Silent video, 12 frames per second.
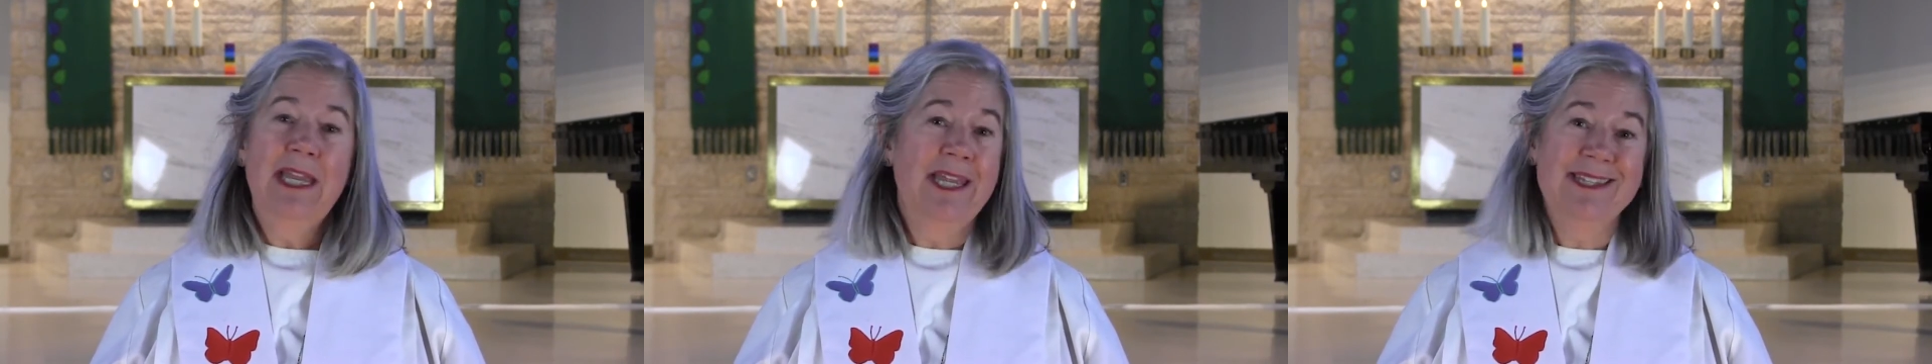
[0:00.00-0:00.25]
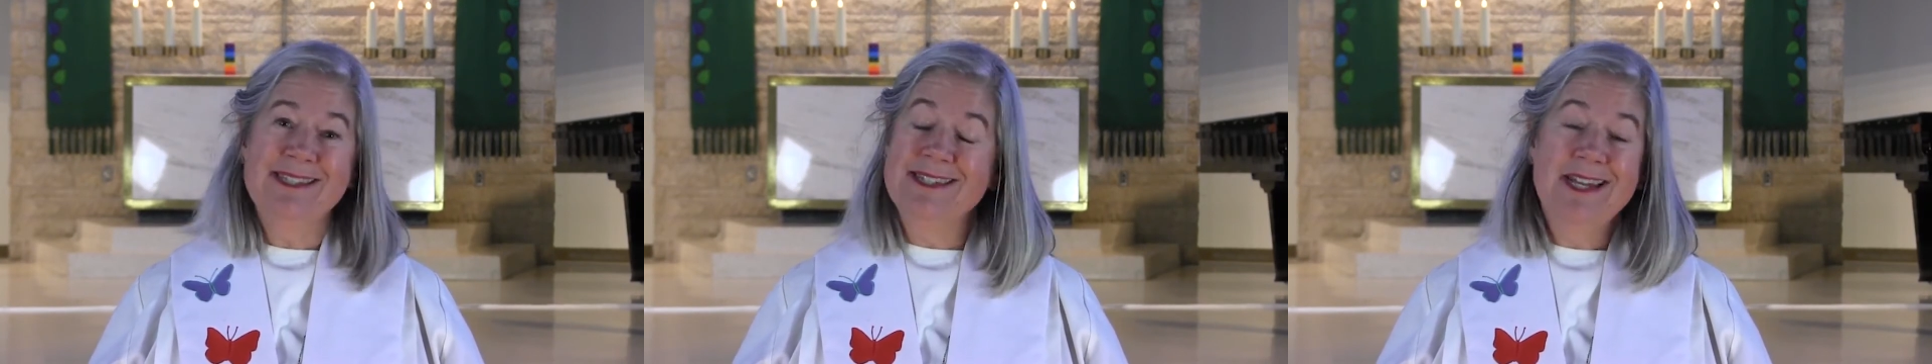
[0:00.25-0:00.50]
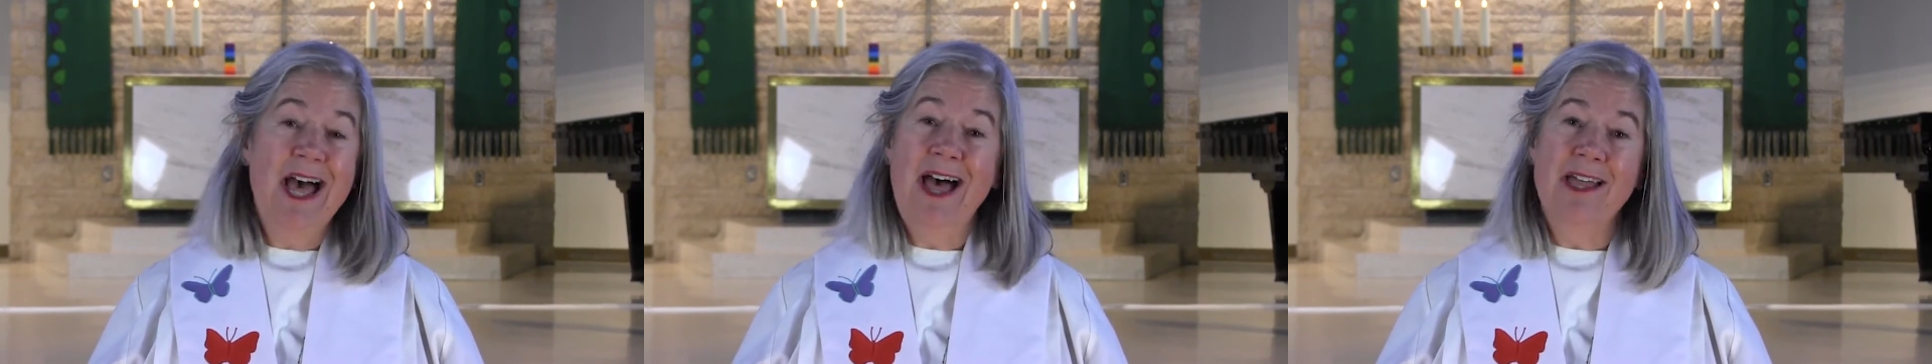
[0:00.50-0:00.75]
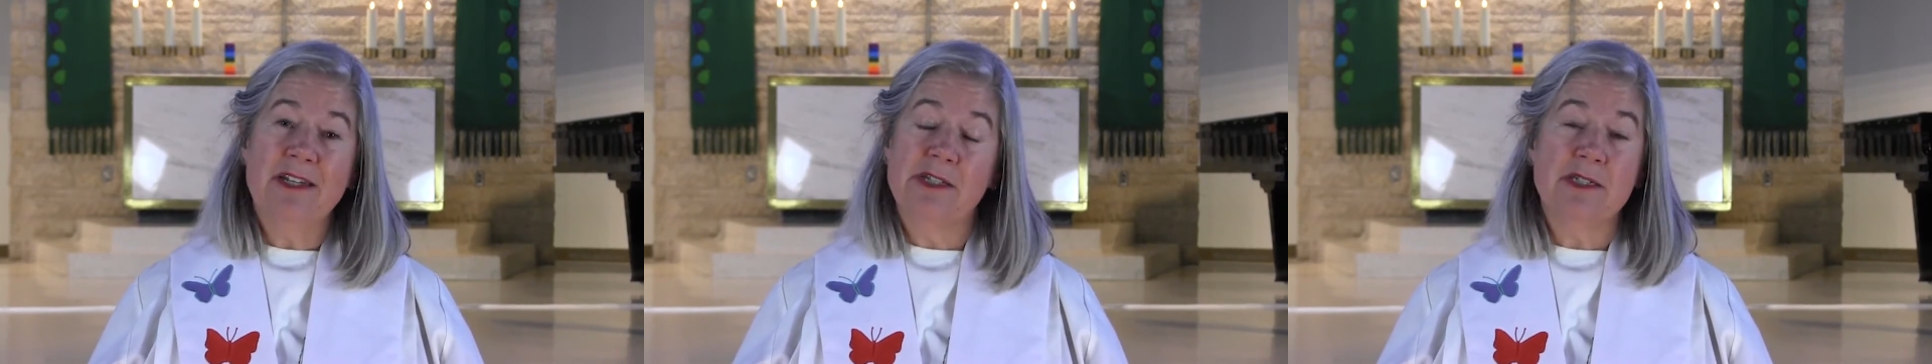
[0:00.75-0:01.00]
is
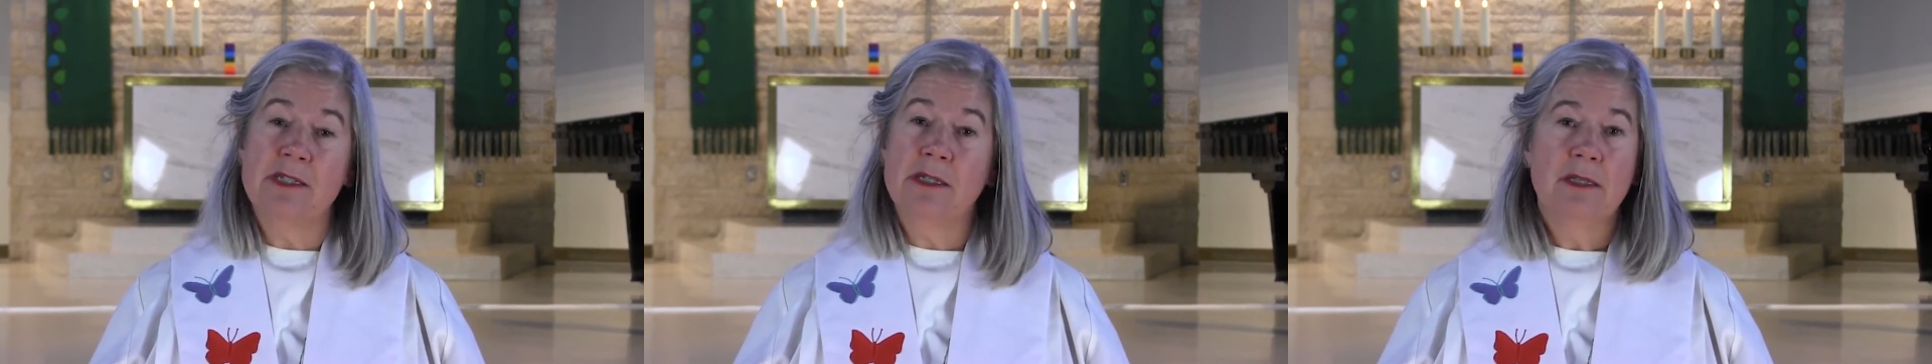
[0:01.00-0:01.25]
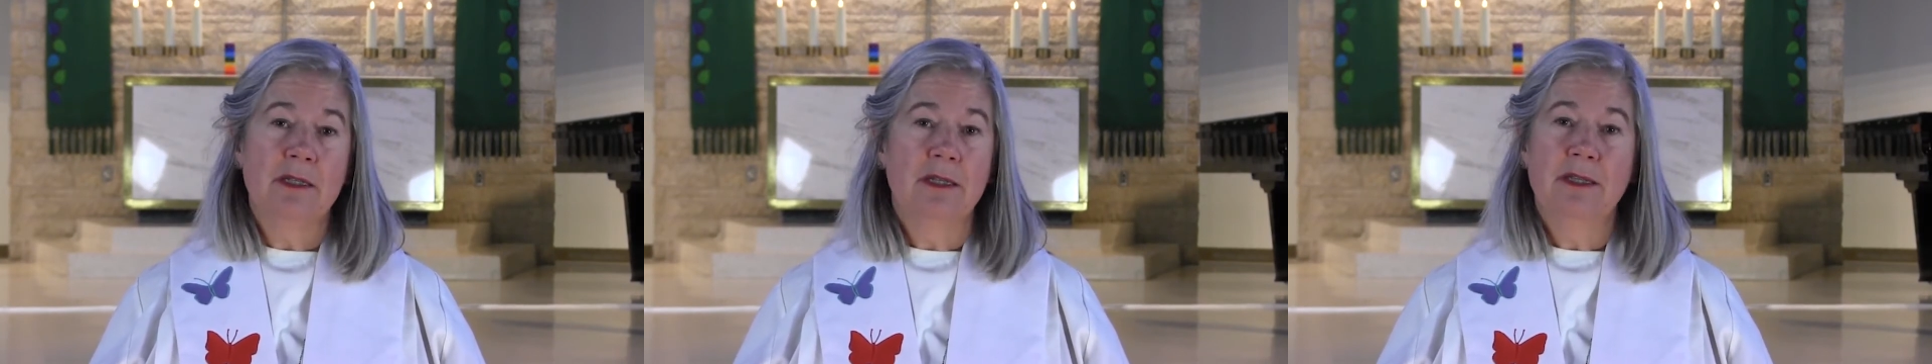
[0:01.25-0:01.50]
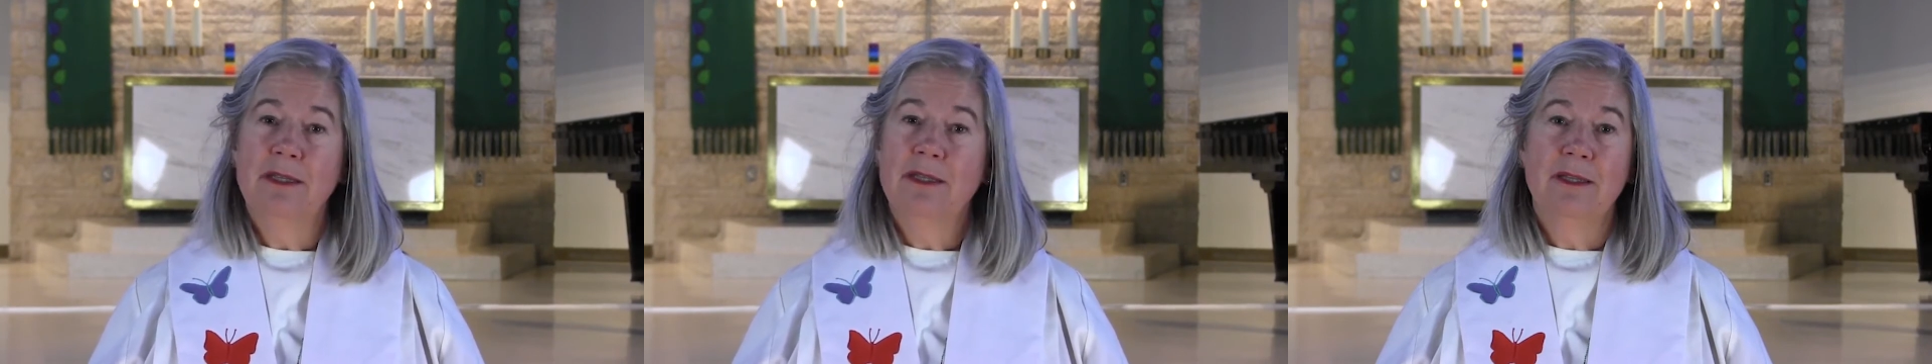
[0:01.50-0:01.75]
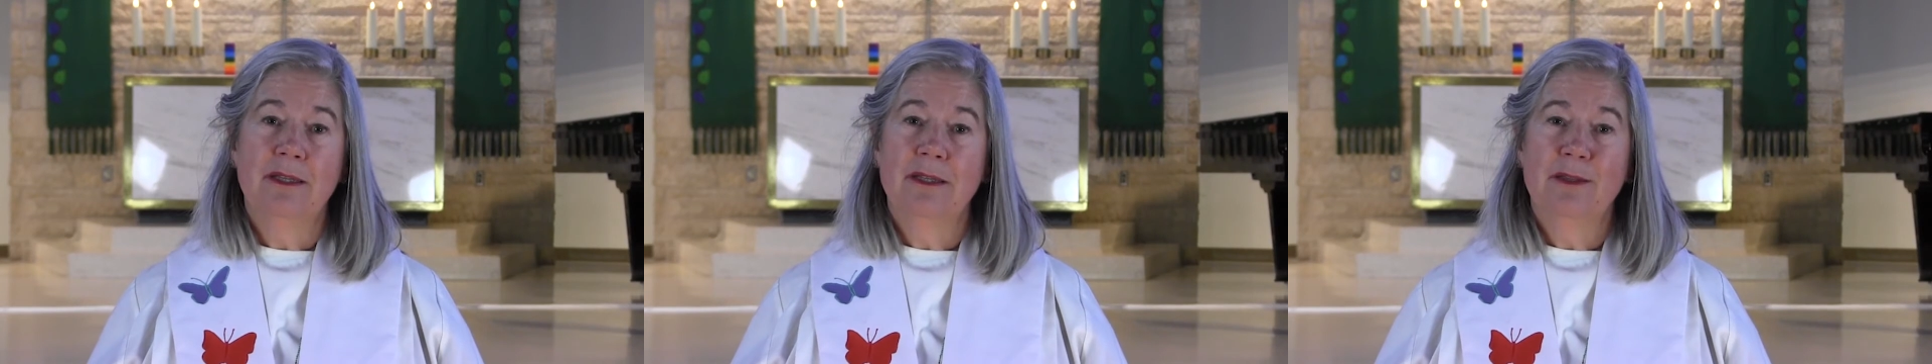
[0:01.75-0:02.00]
not
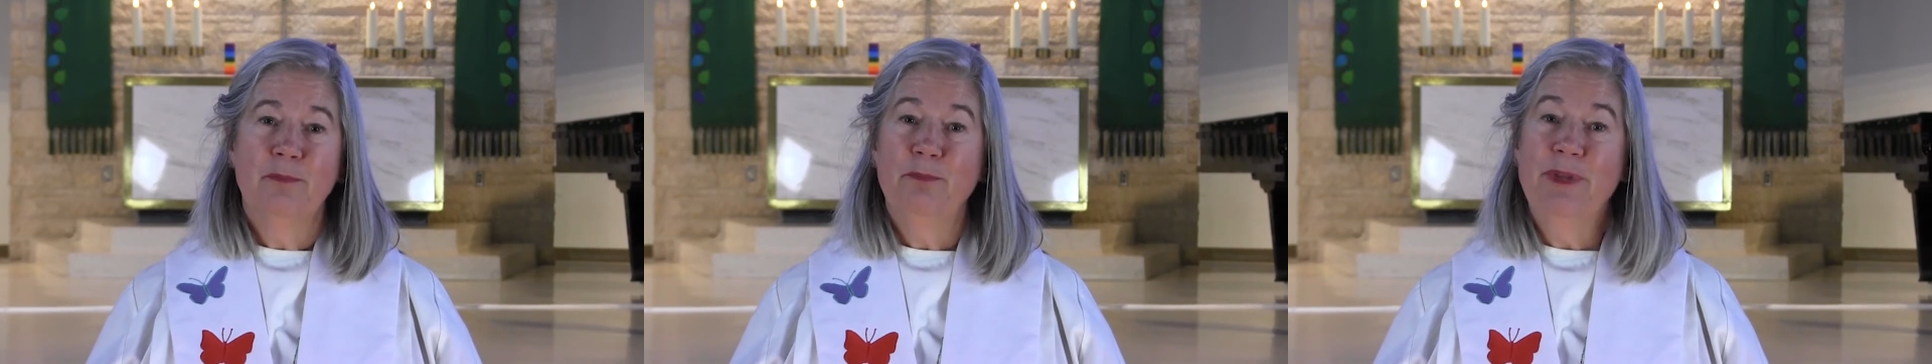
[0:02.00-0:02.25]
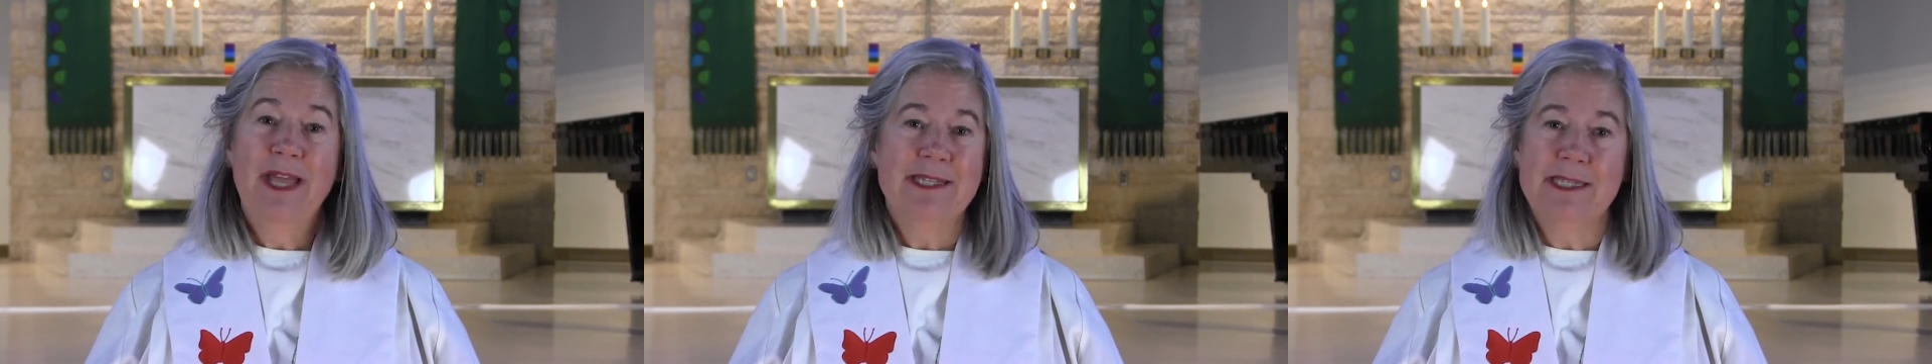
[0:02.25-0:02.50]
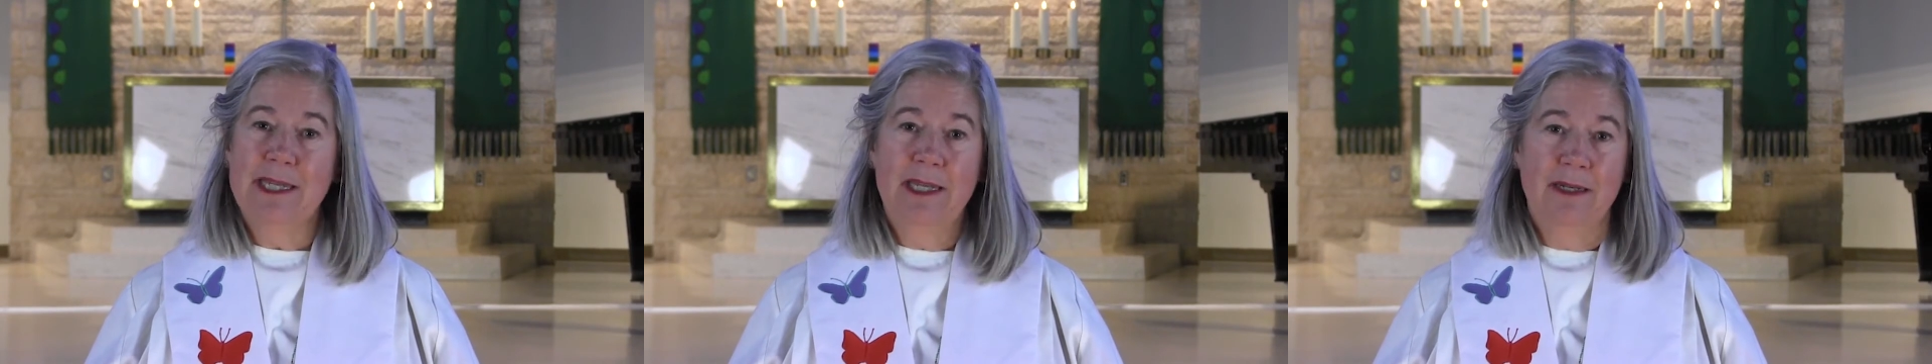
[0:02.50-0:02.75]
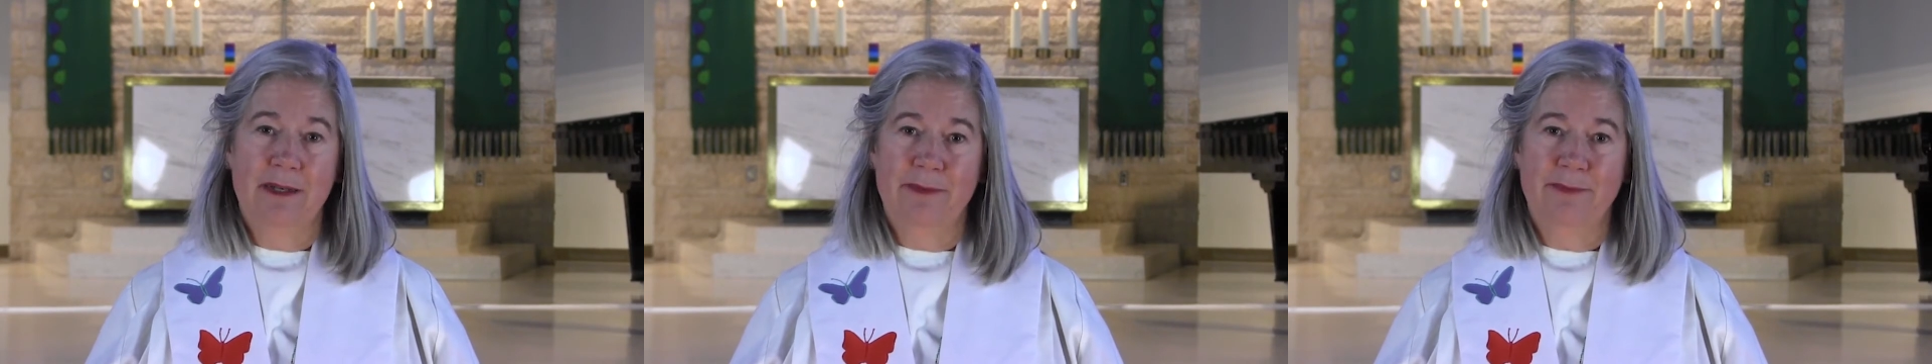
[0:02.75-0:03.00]

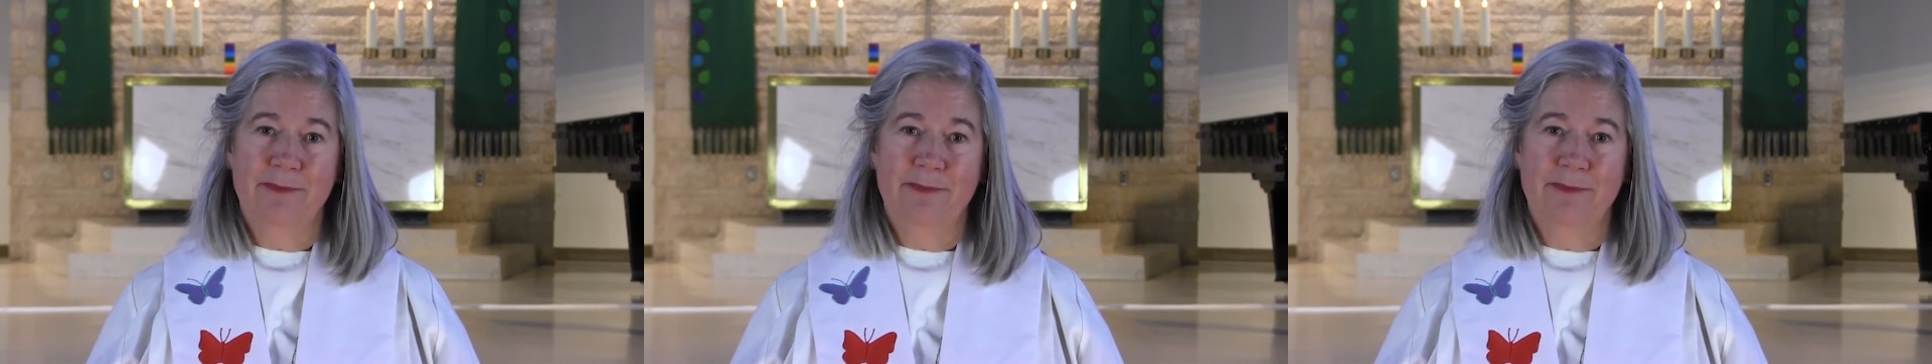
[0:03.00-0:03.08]
blessing.